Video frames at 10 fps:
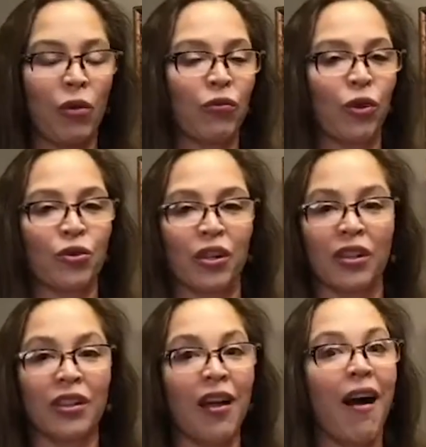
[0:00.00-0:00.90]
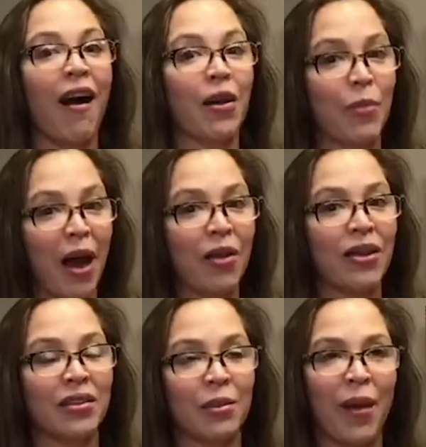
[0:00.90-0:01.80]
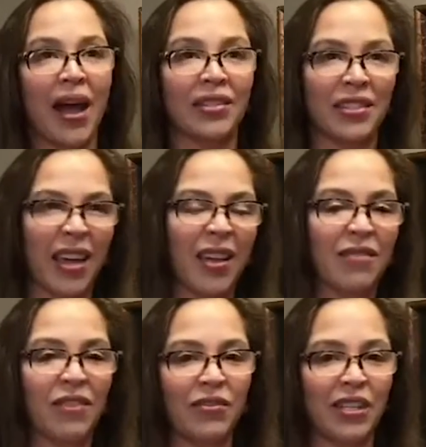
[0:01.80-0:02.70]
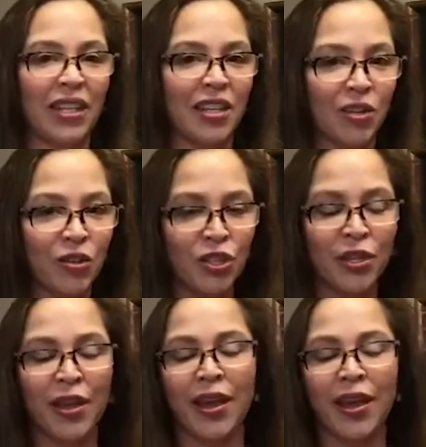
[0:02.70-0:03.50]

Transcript: We've learned a lot about it in the past 10, 15 years,